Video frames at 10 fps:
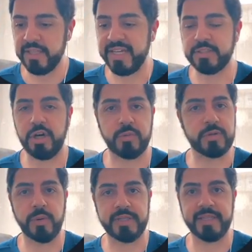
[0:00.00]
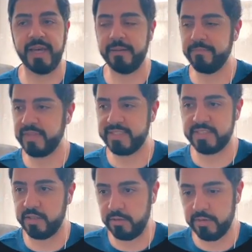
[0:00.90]
That's all we're going to get.
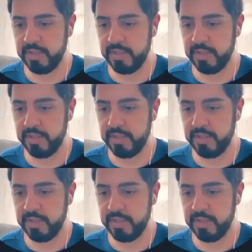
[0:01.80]
So